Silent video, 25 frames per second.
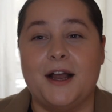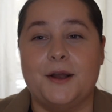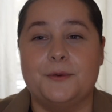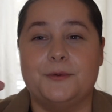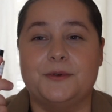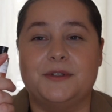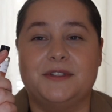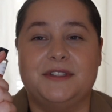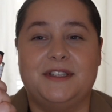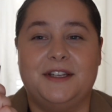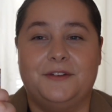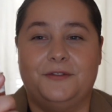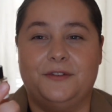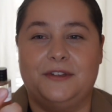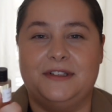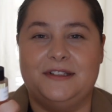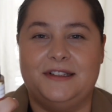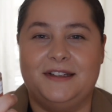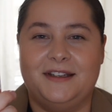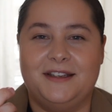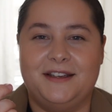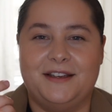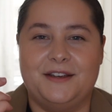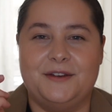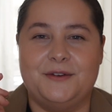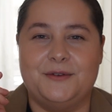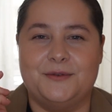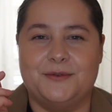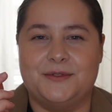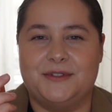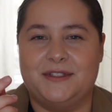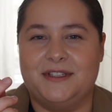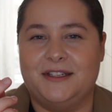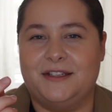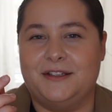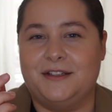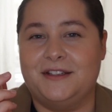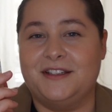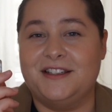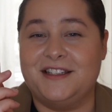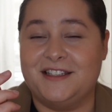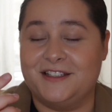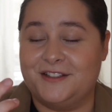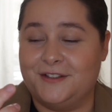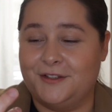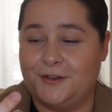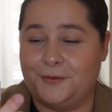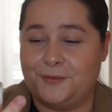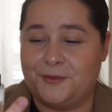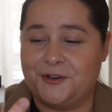I will definitely use it
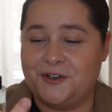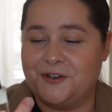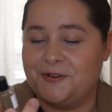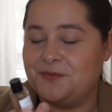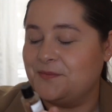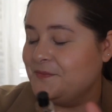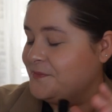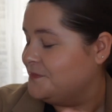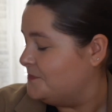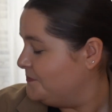this summer.